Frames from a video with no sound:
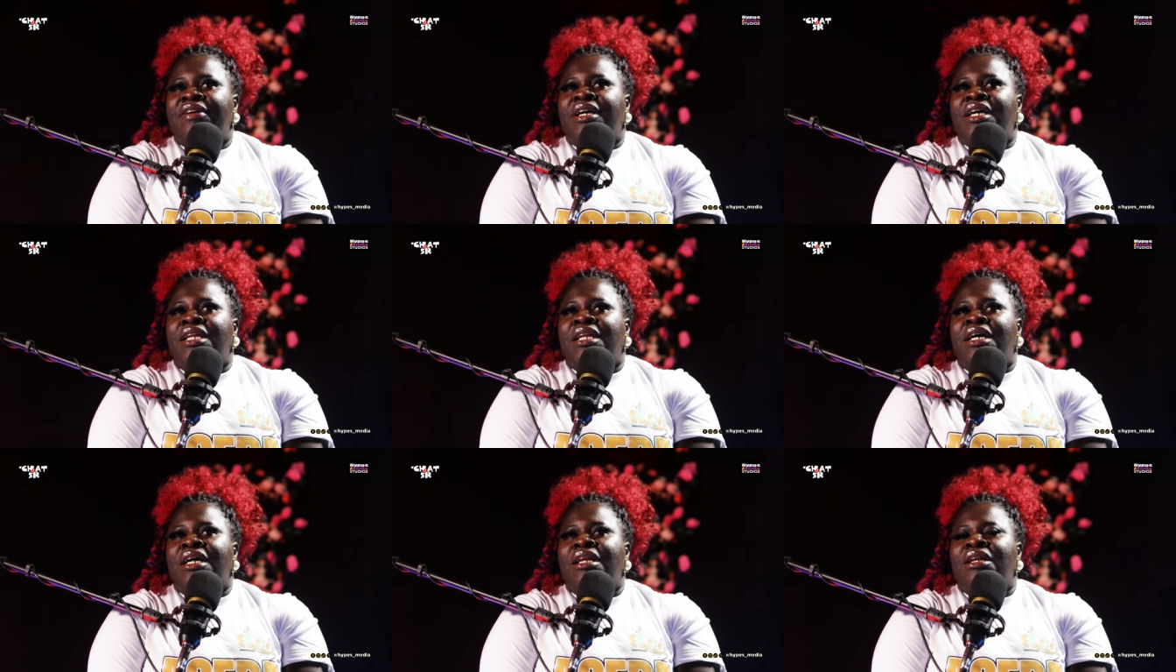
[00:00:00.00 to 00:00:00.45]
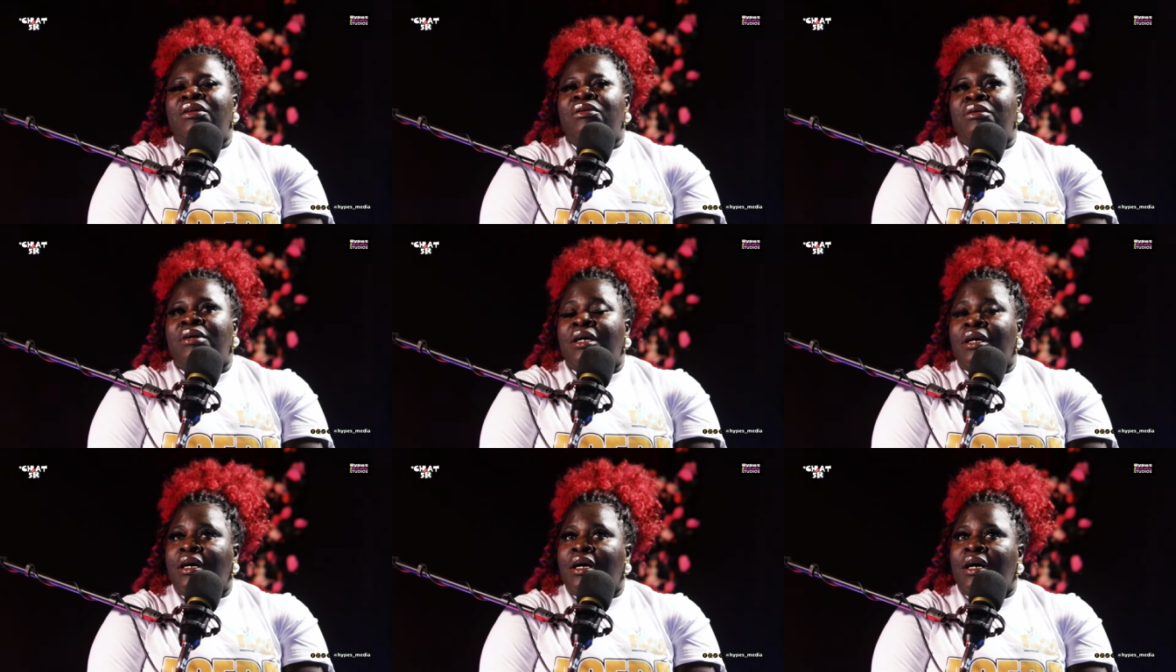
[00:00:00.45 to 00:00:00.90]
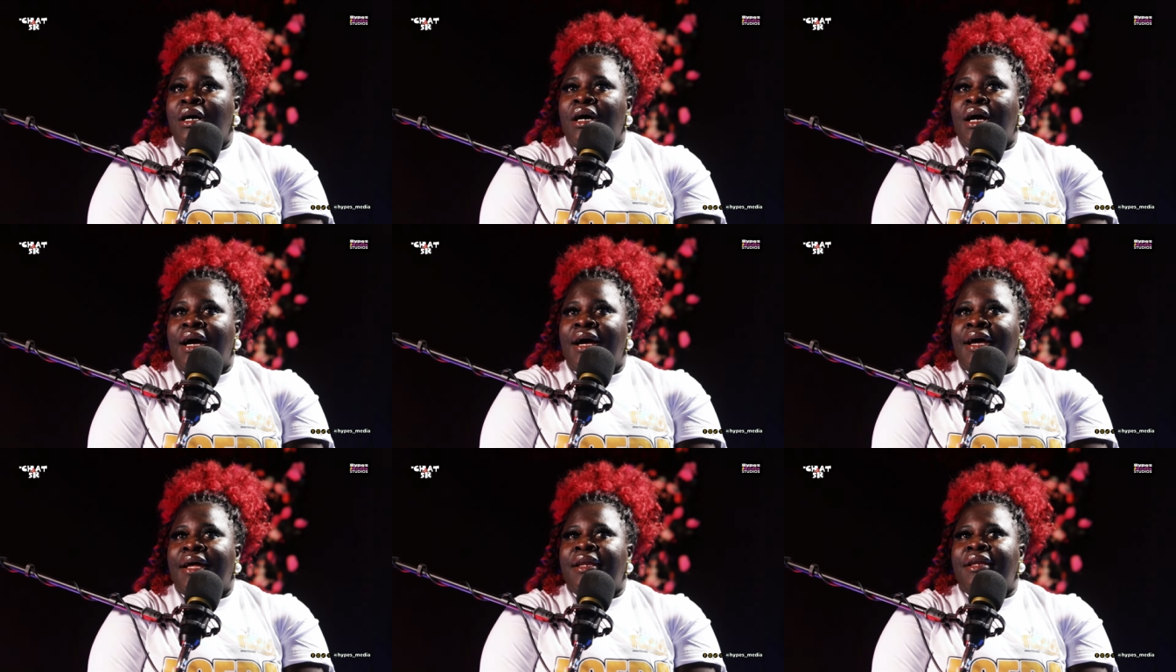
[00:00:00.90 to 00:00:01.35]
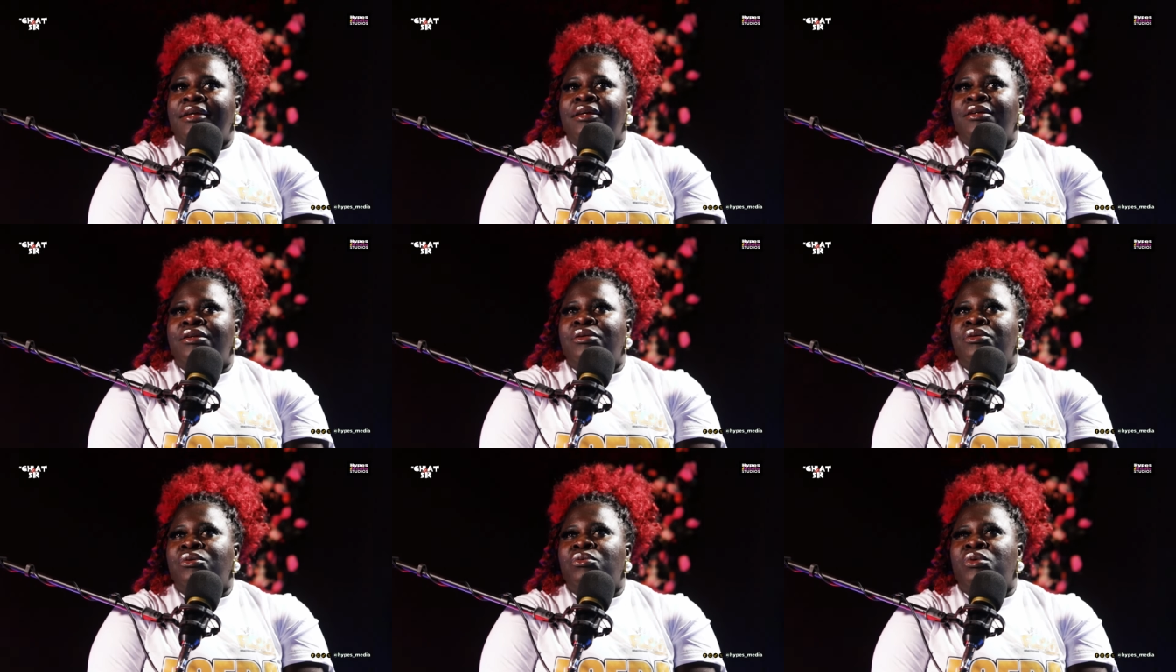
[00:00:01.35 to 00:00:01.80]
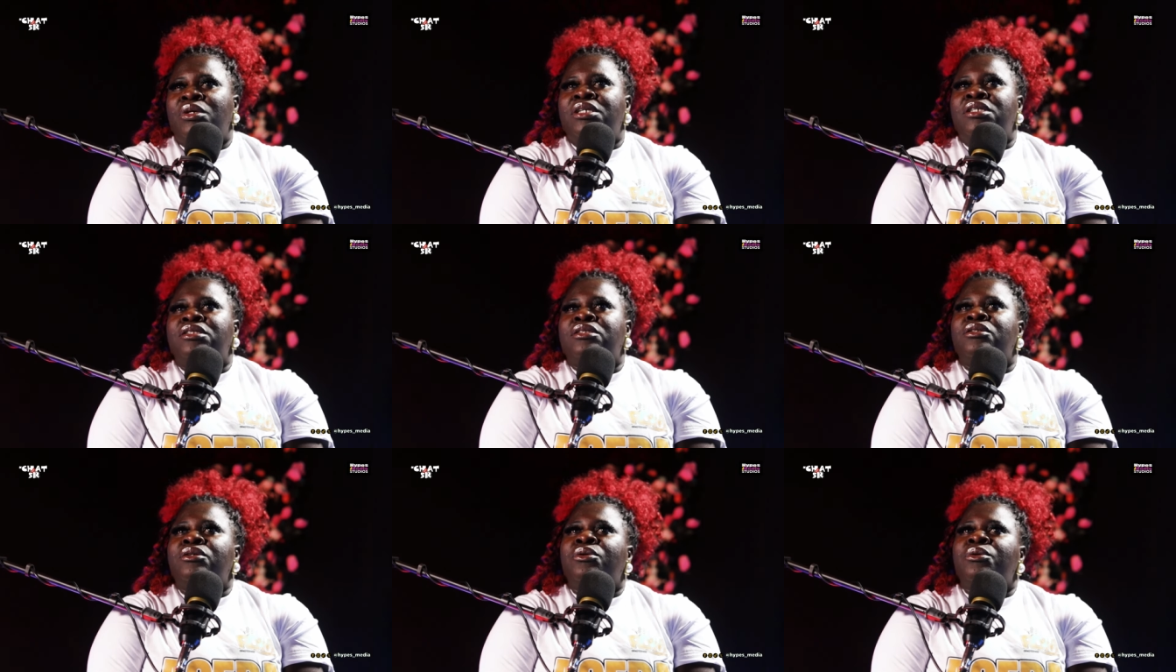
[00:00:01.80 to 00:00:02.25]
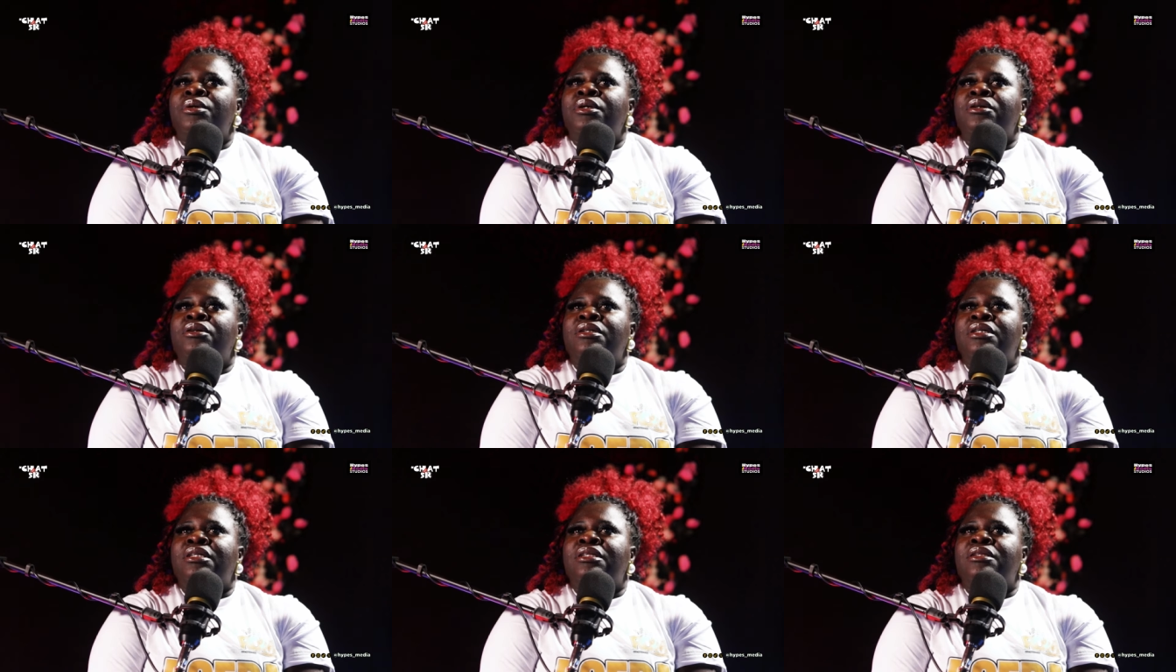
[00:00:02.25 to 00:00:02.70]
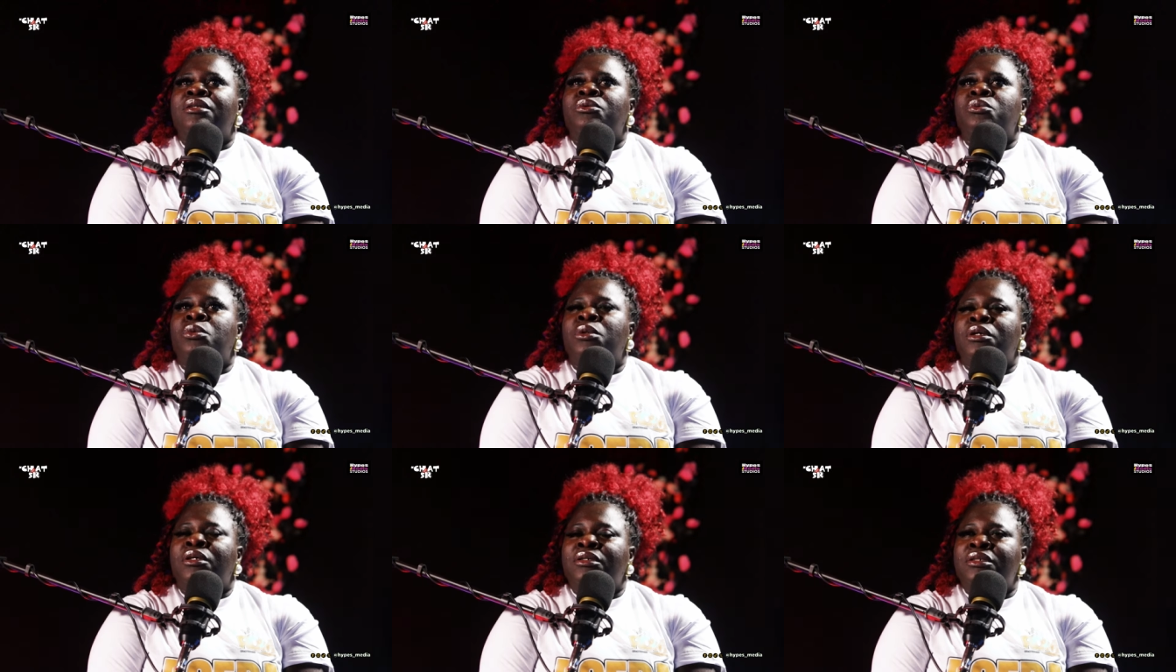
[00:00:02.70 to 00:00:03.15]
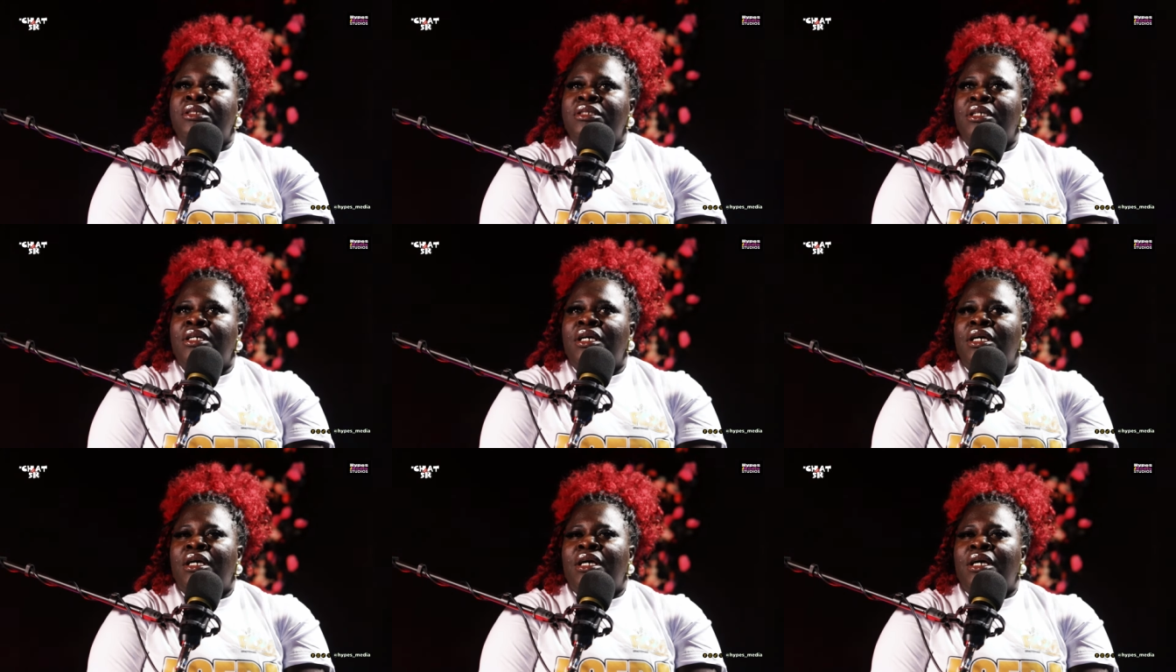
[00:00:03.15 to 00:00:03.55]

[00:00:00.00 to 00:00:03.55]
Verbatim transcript: and I look at, you know, what is going on in the world,